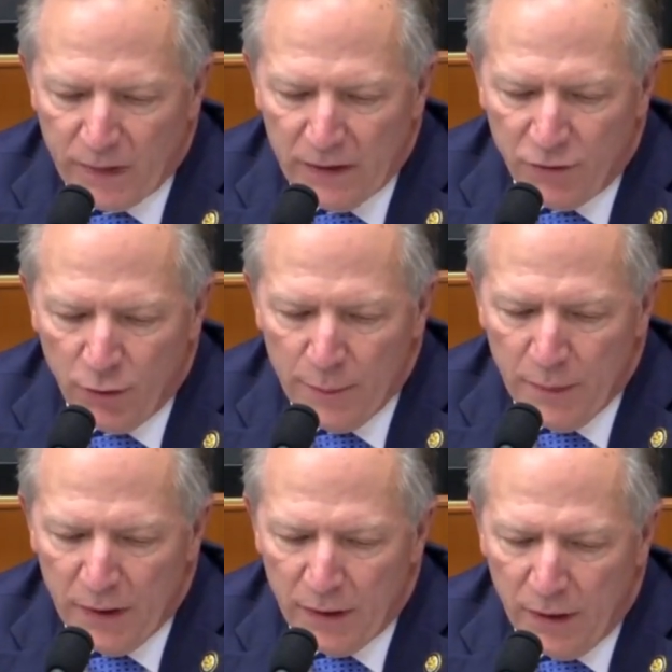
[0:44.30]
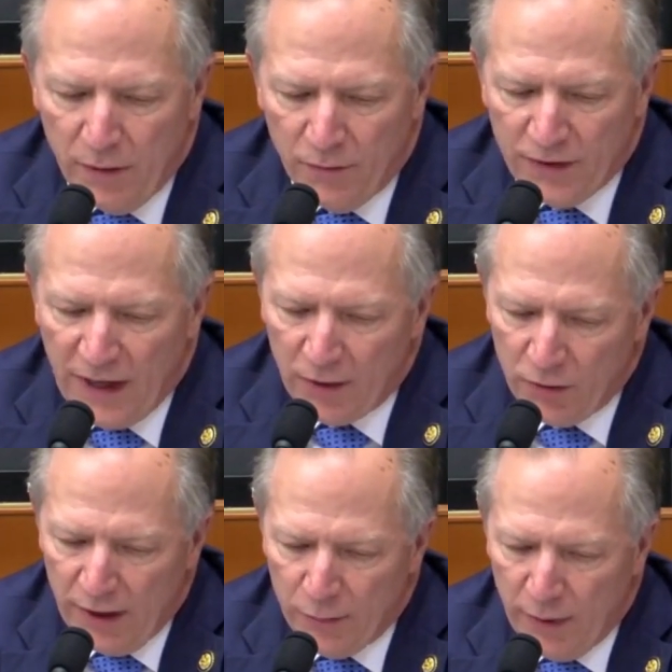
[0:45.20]
treatment of Title
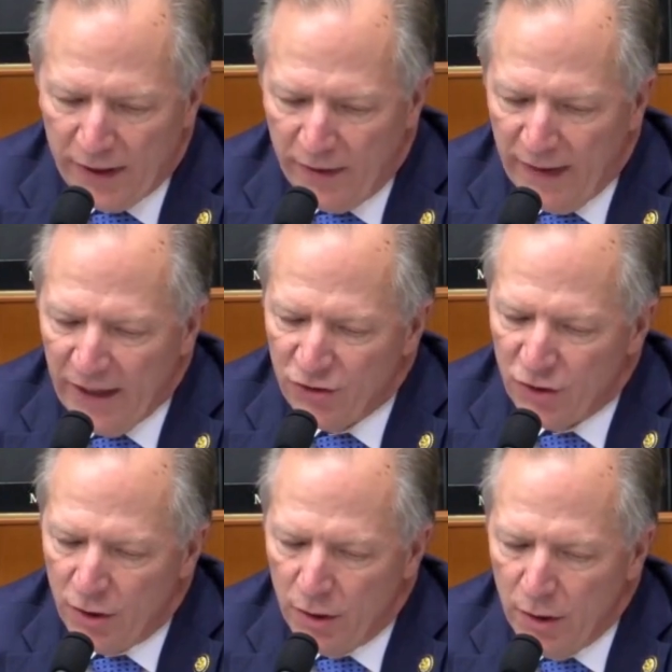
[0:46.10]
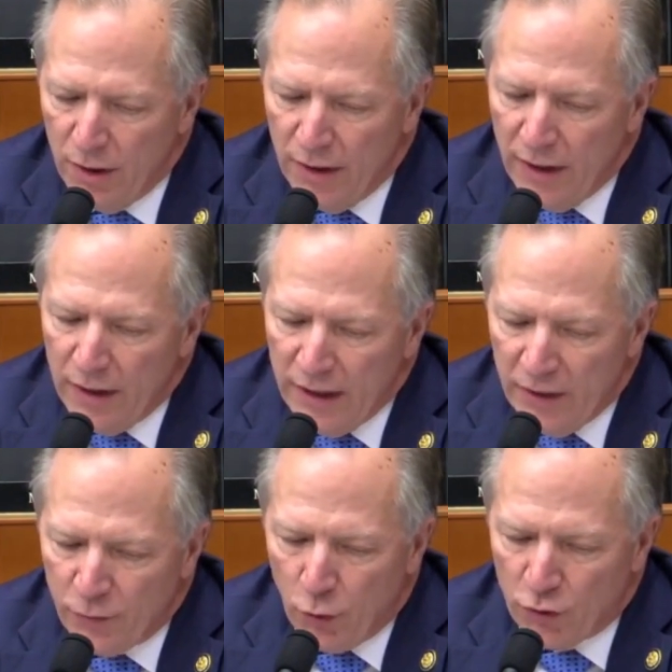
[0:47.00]
IX regulation. It,
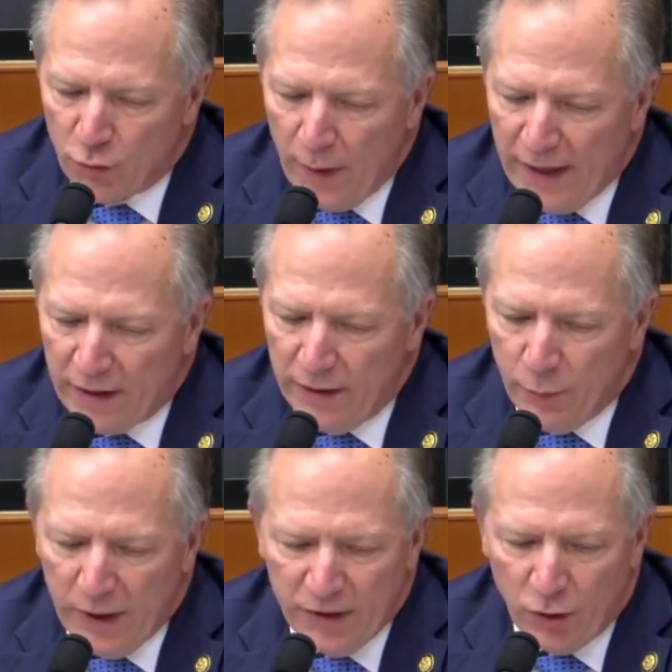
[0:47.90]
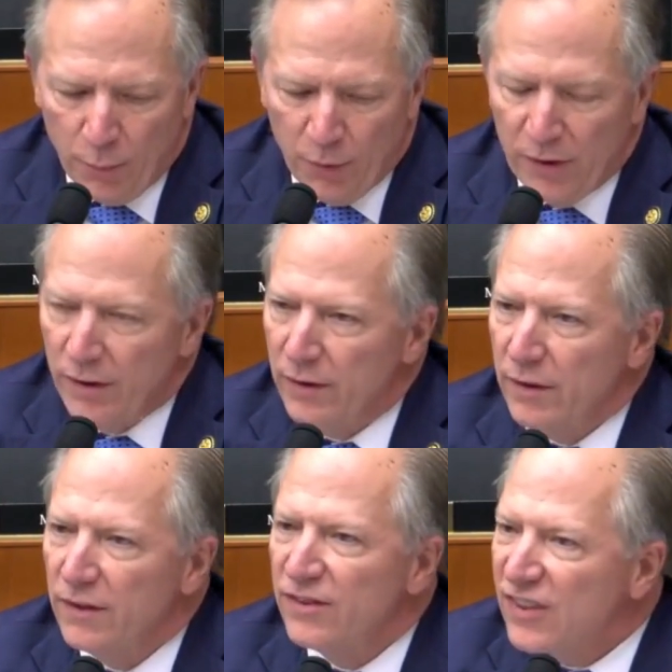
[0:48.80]
of course, radically reinterpreted
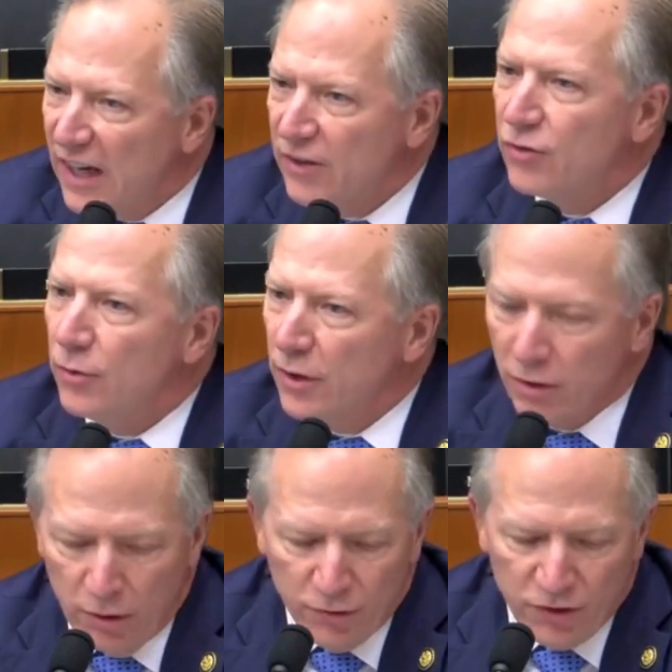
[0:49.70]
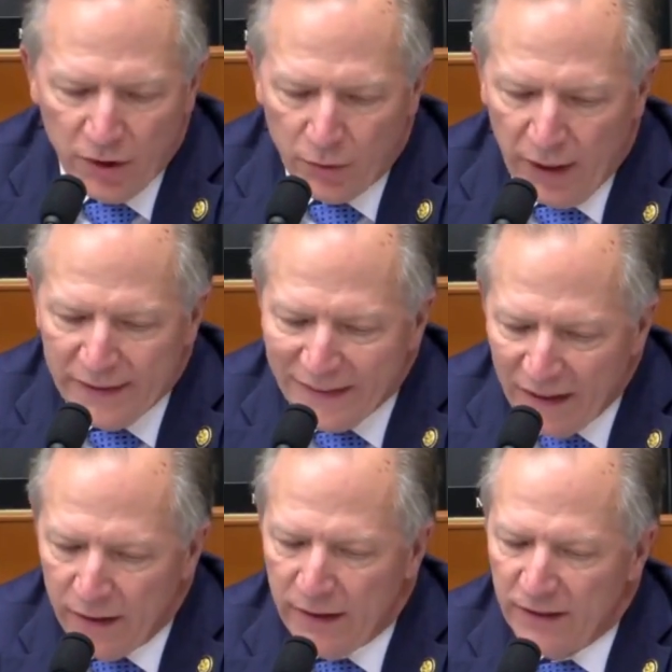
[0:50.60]
sex to include gender
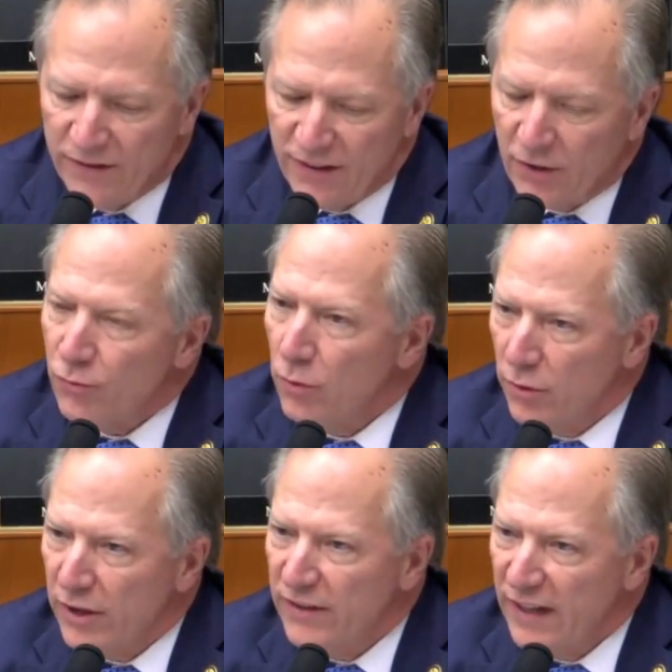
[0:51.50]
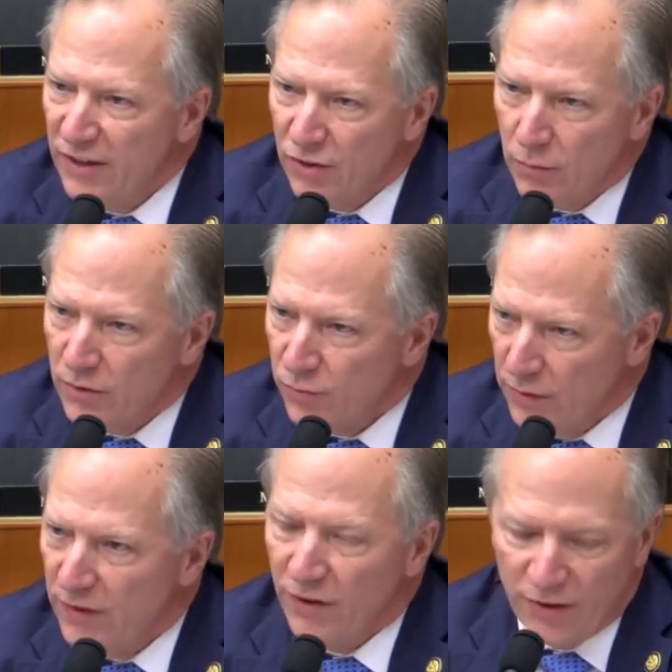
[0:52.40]
identity and sexual orientation, which
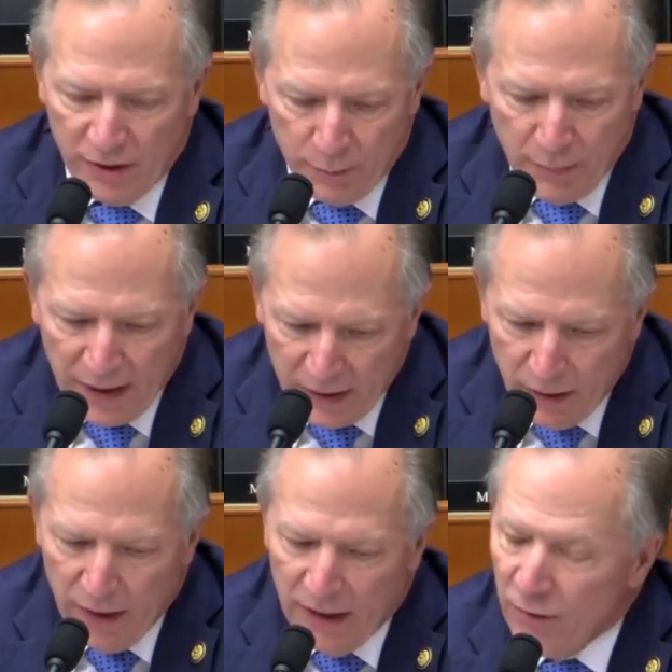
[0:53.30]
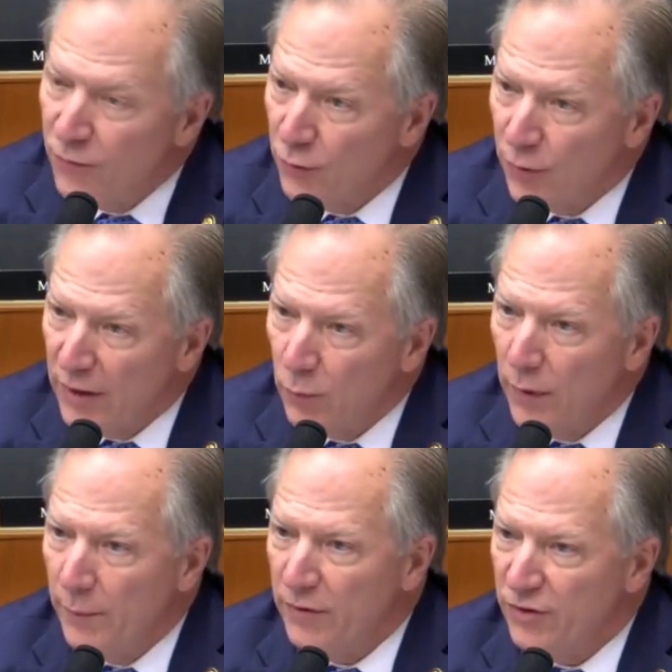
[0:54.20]
resulted in men infiltrating
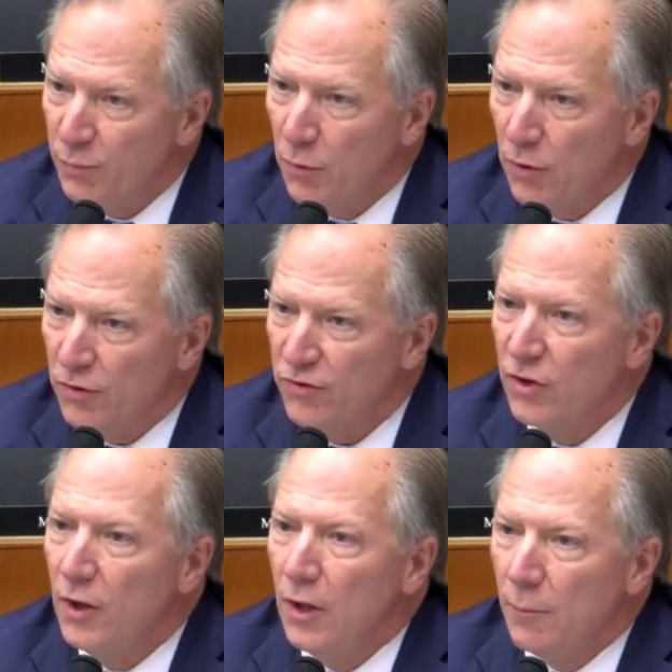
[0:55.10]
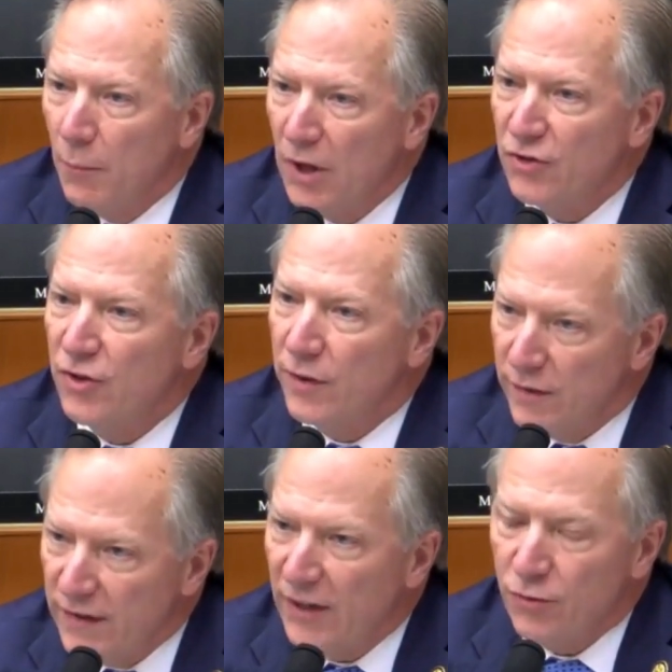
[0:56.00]
women's sports, much to the
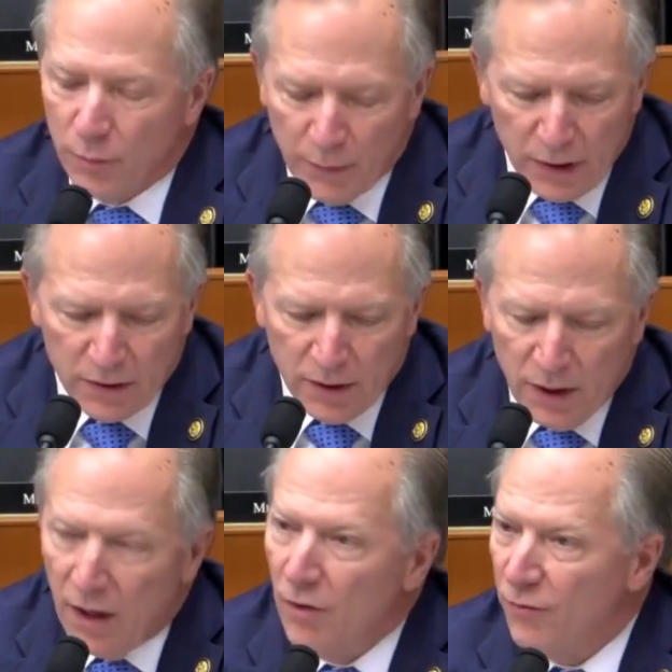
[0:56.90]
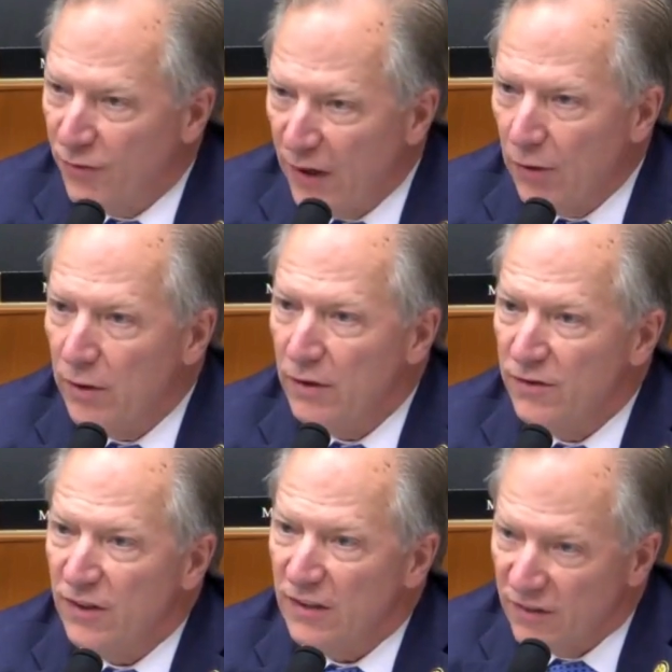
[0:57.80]
detriment of
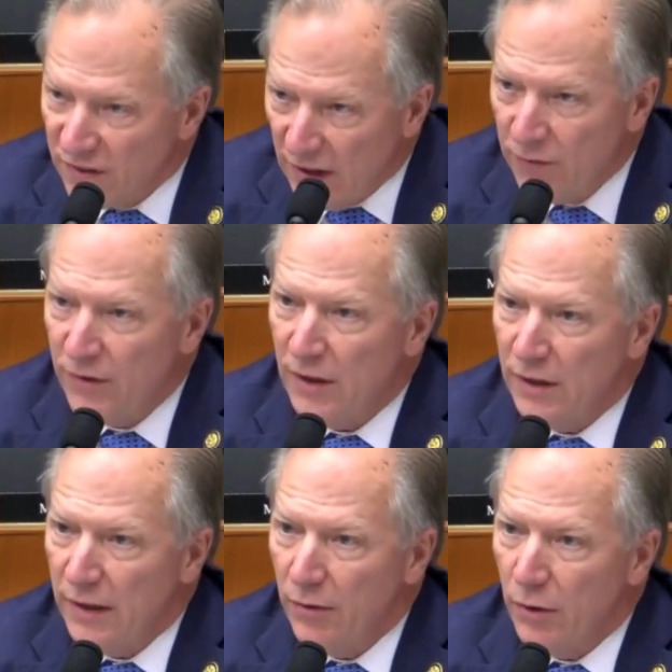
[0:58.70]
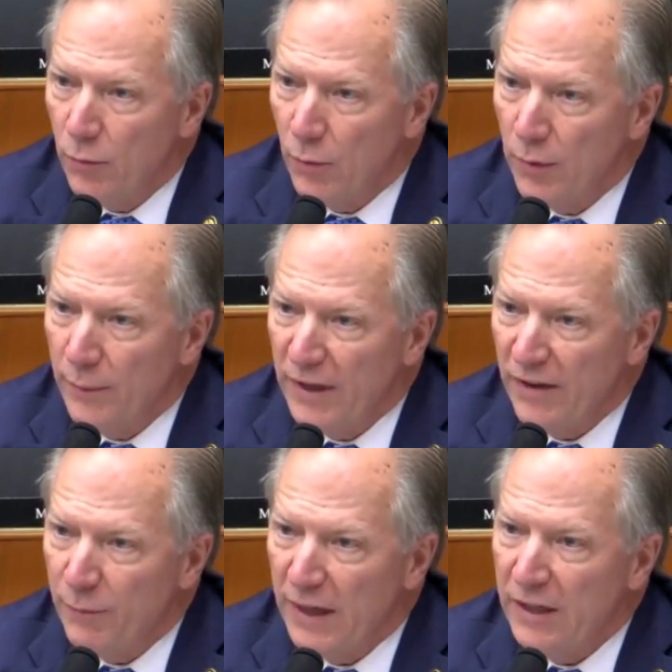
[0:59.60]
fairness and safety in an area where women
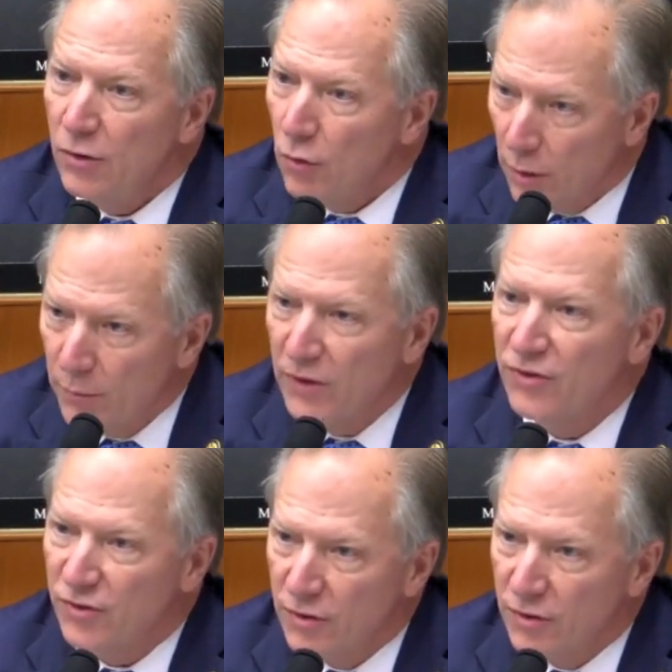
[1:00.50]
have made enormous